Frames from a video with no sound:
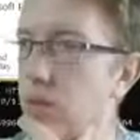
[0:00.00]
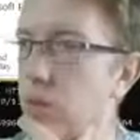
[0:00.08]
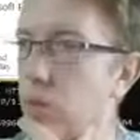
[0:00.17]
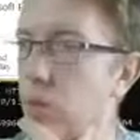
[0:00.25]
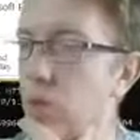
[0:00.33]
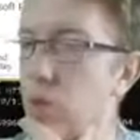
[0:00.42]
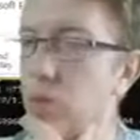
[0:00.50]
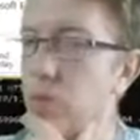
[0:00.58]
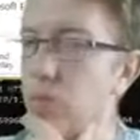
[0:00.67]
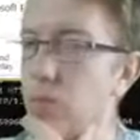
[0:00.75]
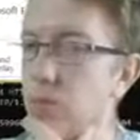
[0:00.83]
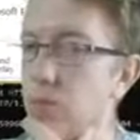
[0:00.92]
Whoa.
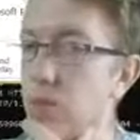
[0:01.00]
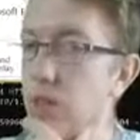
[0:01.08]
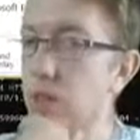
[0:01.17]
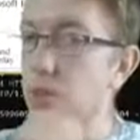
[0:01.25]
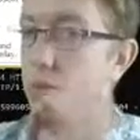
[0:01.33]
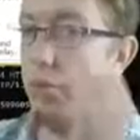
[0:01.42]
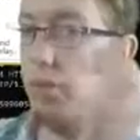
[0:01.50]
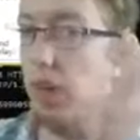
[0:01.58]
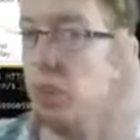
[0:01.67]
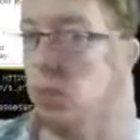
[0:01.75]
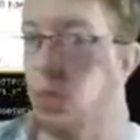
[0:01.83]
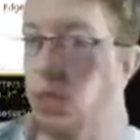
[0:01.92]
Well, we
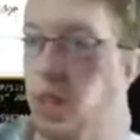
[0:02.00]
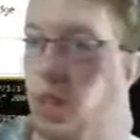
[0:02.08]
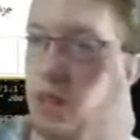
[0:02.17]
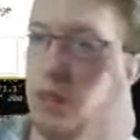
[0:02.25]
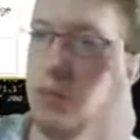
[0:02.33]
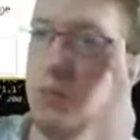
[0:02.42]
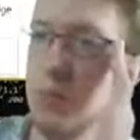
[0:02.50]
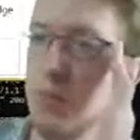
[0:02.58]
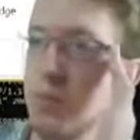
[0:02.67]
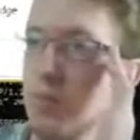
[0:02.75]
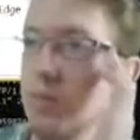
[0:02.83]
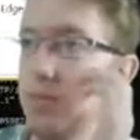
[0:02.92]
got it working.
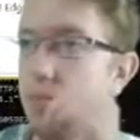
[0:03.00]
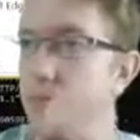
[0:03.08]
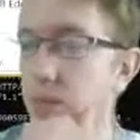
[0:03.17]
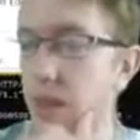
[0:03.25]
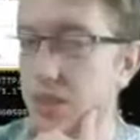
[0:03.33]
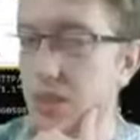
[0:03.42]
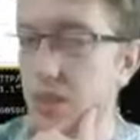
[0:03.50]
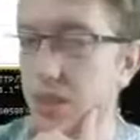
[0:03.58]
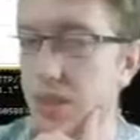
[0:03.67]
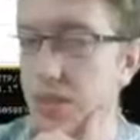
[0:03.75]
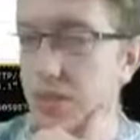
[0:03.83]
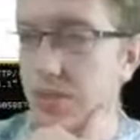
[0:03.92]
That's
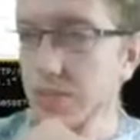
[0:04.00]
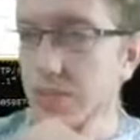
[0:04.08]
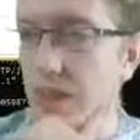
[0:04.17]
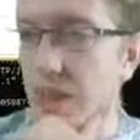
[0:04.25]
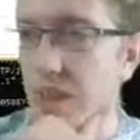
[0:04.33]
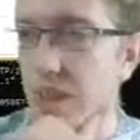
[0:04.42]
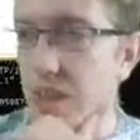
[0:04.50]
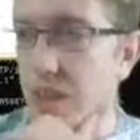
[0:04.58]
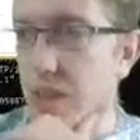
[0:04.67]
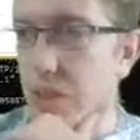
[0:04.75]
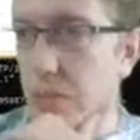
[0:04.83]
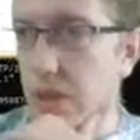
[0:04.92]
good.
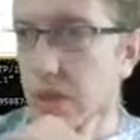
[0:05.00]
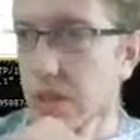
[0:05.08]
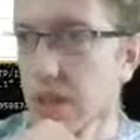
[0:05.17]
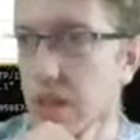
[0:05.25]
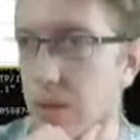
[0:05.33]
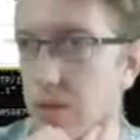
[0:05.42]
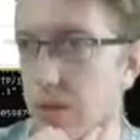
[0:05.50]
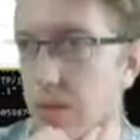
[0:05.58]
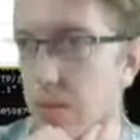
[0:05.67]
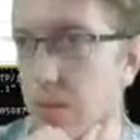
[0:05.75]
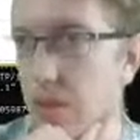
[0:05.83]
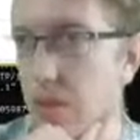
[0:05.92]
But now it's
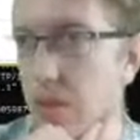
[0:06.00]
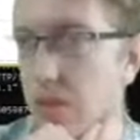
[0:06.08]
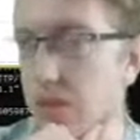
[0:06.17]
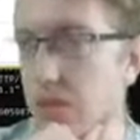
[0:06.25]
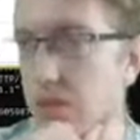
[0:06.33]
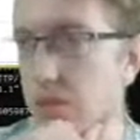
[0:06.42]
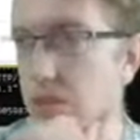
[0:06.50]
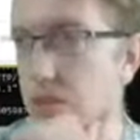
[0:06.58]
humongous.